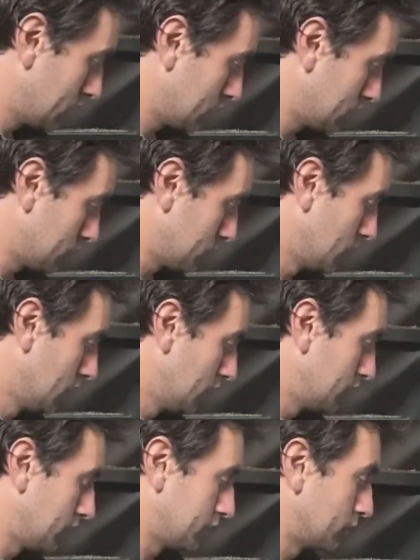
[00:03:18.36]

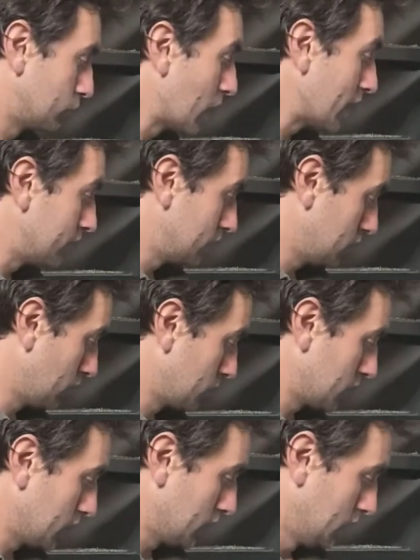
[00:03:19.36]
This is a red
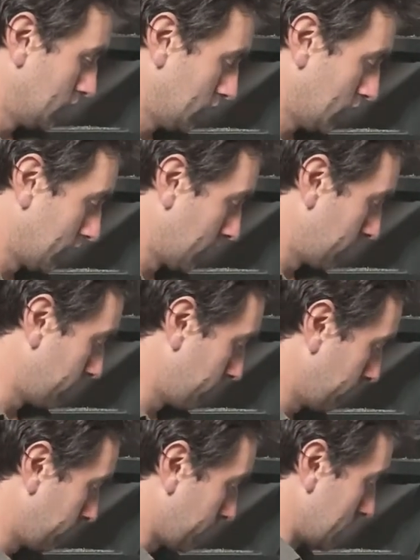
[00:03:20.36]
ochre, and then
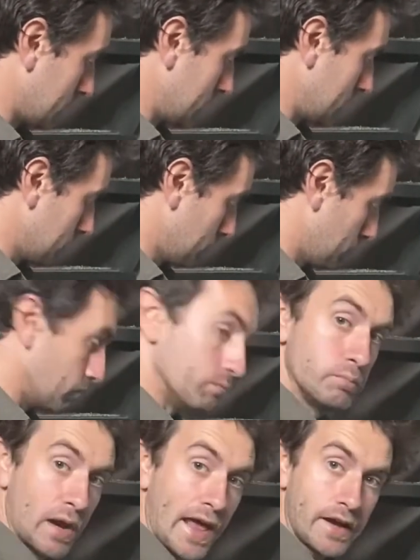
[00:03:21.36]
finally
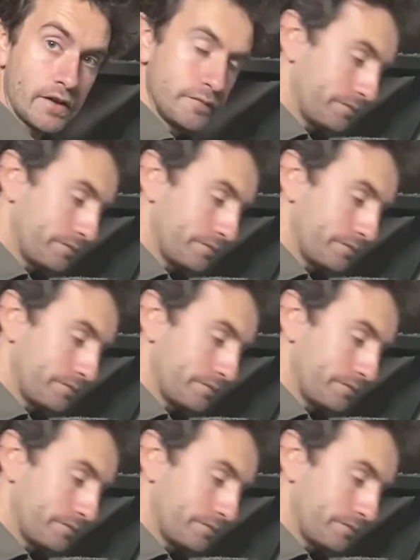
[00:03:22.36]
black.